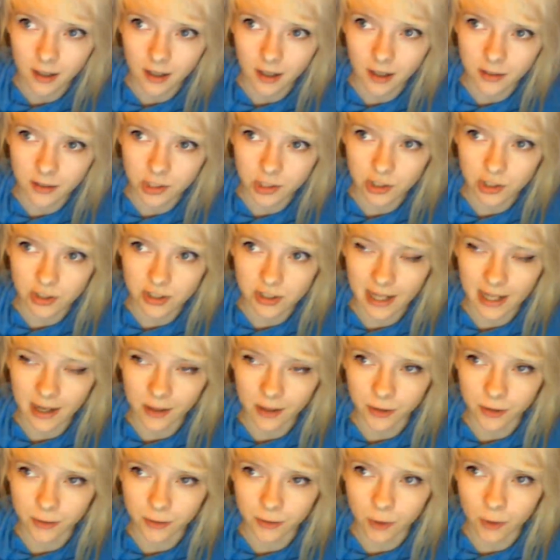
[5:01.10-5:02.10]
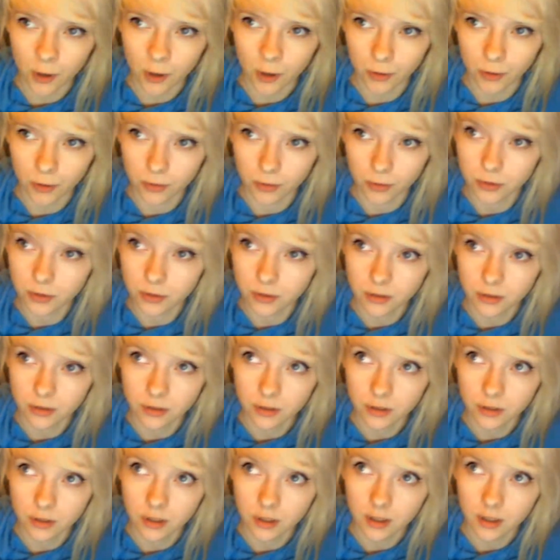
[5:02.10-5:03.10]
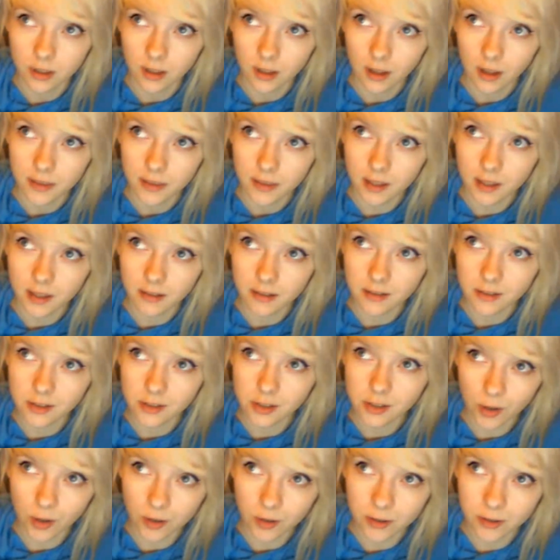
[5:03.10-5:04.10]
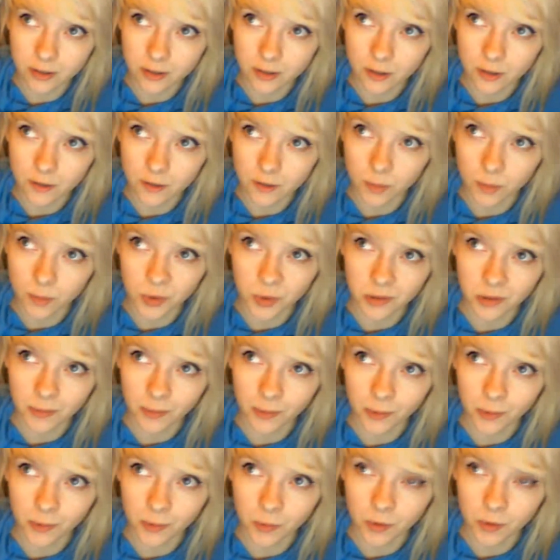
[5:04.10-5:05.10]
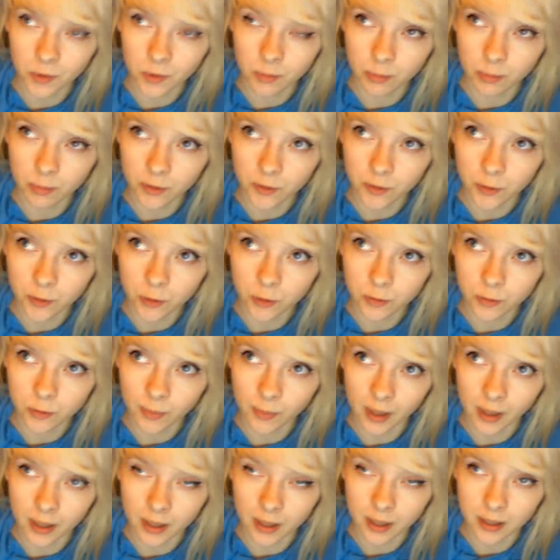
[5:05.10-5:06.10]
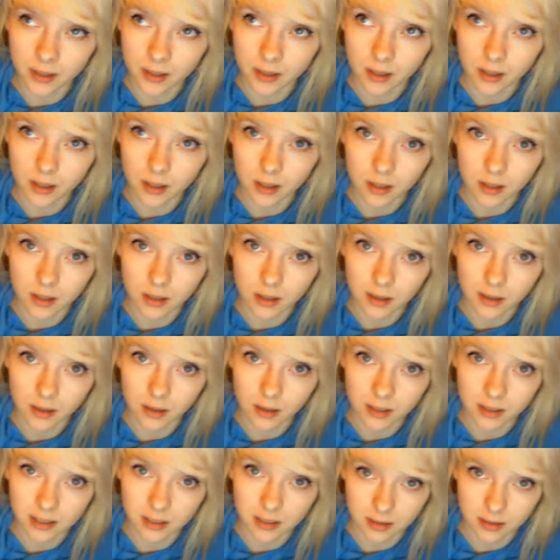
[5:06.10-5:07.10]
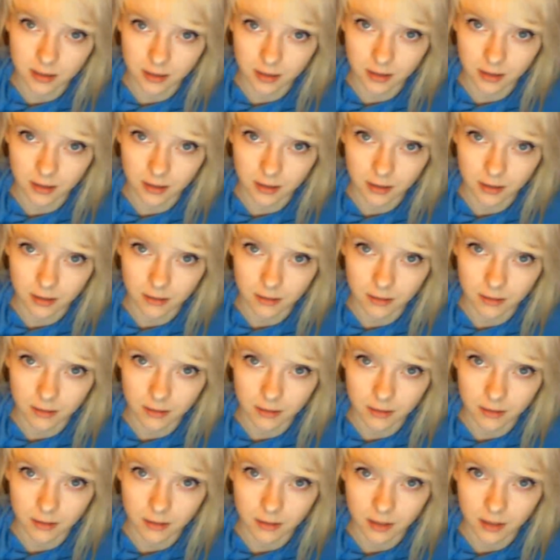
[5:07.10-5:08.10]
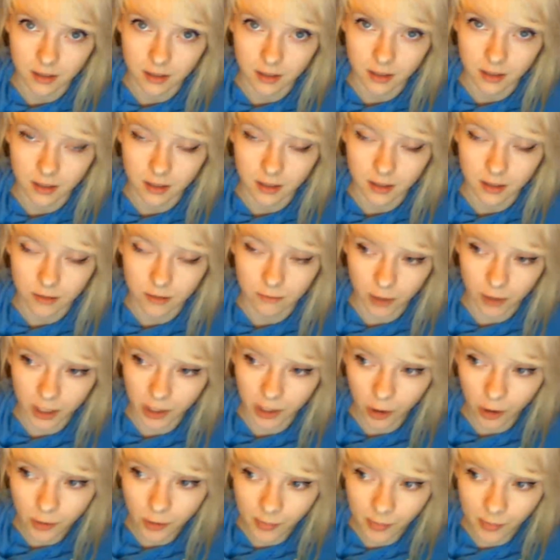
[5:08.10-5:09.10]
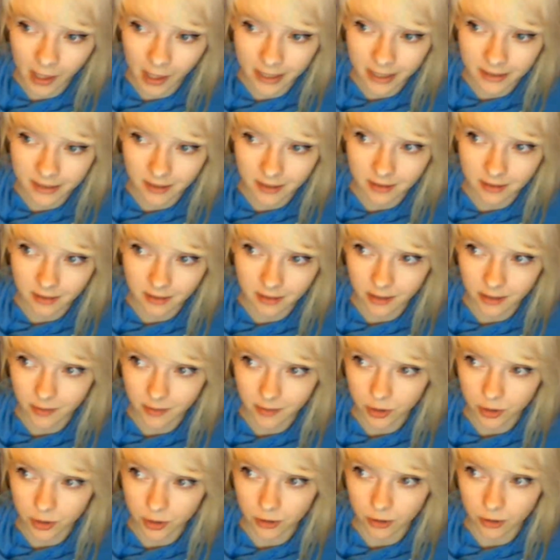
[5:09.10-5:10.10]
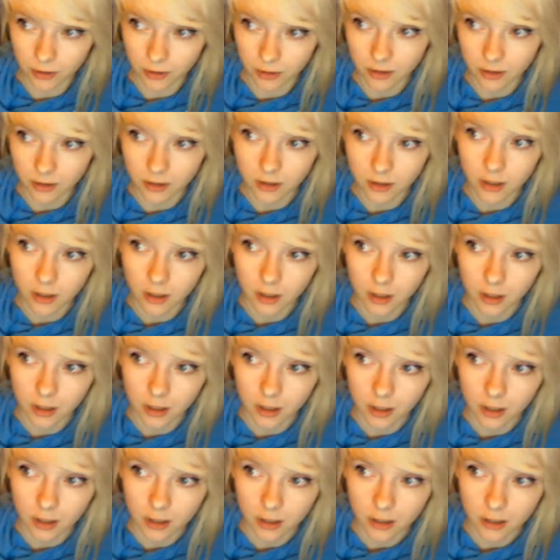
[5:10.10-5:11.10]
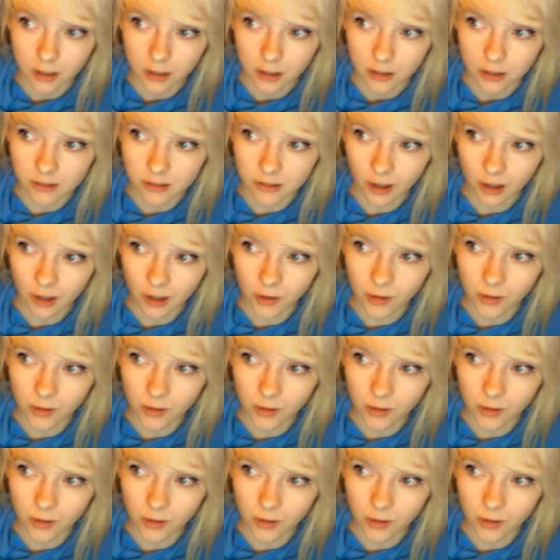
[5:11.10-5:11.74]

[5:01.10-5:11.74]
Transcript: and just sat on the road, then a torrent of amusement would befall my existence. Right on my existence, I'm sure. So,